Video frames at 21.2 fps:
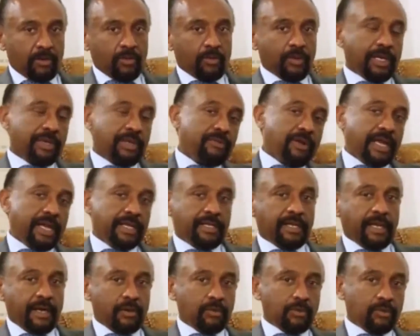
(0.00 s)
Well, right
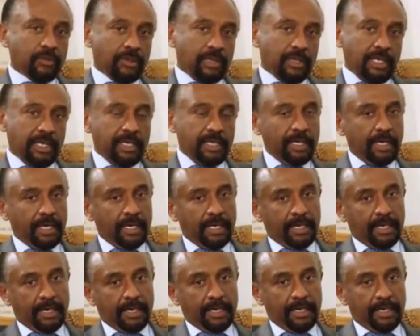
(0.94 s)
now,
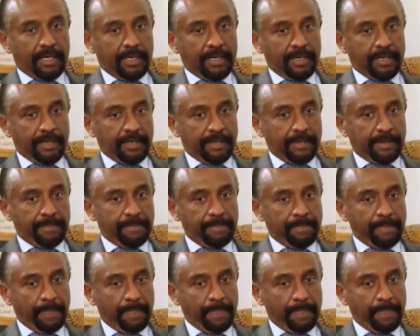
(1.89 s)
the